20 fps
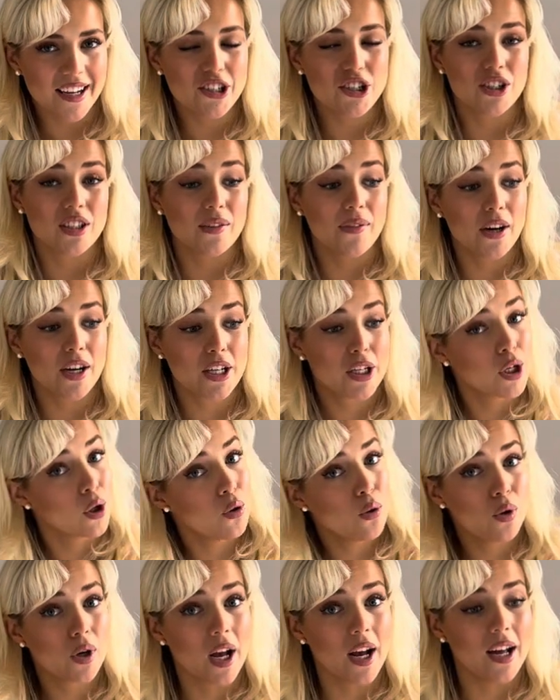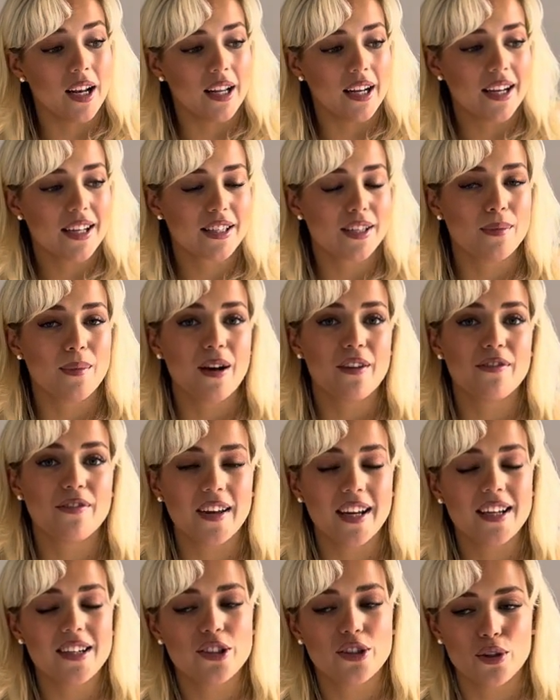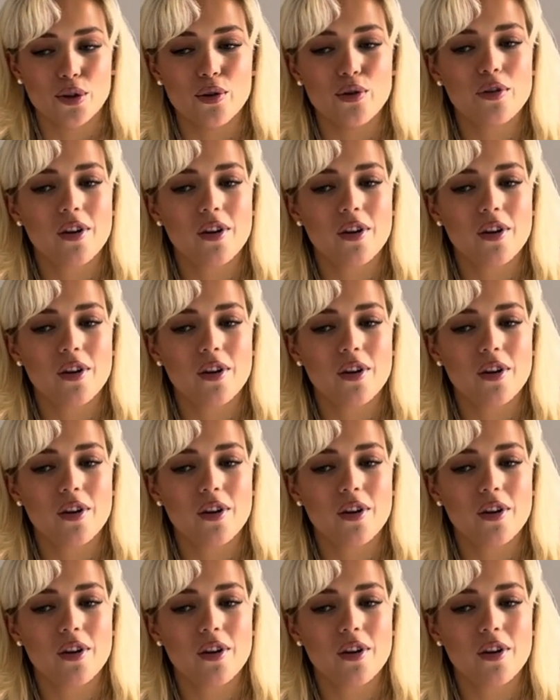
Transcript: She's a very tall girly, so my feet do